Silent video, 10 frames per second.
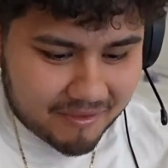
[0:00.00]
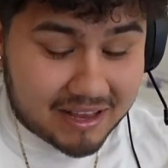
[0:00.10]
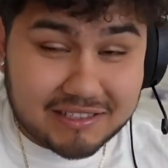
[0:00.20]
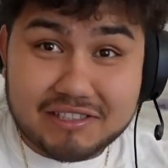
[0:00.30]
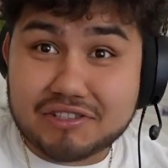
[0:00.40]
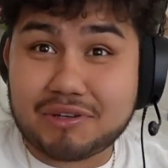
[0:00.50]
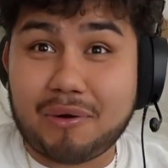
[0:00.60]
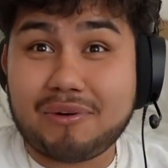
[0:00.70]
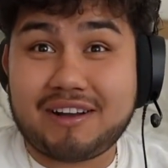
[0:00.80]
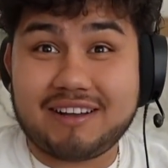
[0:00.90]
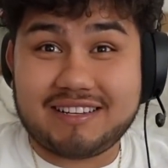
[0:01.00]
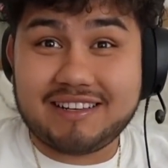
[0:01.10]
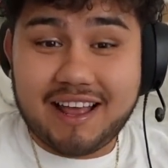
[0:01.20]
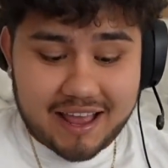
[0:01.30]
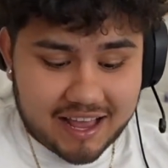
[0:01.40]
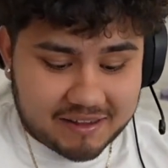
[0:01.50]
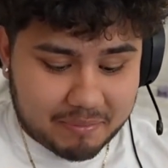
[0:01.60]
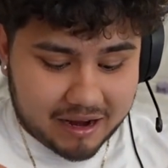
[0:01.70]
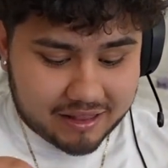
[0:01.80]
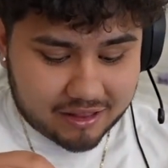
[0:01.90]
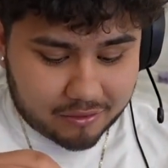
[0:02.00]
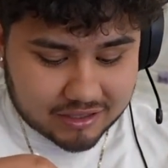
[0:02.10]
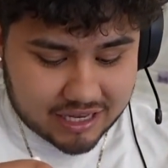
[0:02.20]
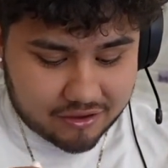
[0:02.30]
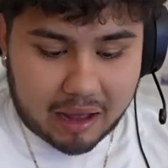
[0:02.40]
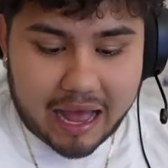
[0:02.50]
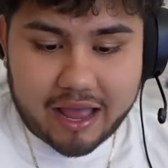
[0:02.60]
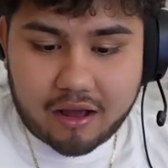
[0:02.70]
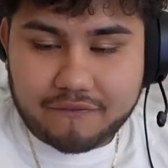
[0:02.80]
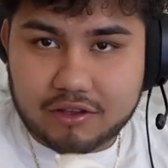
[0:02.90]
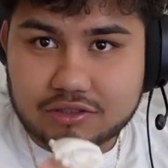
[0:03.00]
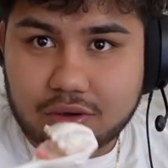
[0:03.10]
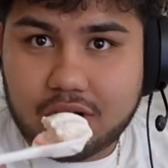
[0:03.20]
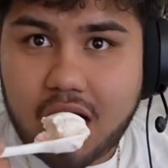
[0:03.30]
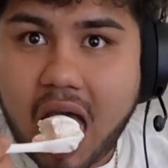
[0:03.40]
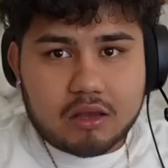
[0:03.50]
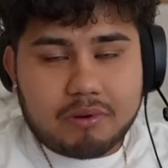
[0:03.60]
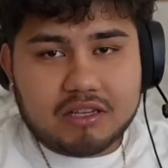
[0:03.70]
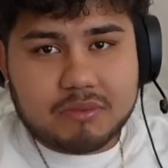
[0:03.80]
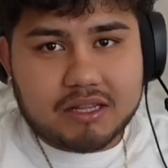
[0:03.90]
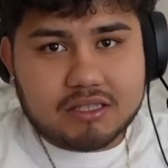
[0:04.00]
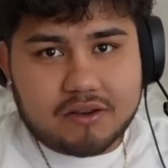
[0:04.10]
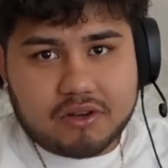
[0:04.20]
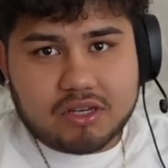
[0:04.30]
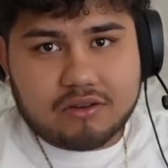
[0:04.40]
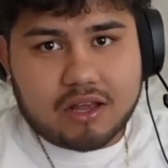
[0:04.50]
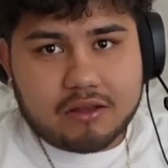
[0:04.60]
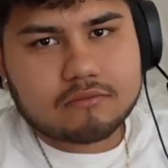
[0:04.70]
It's just so good. It's better than the ones that you buy off the store. Can you please make this every single night?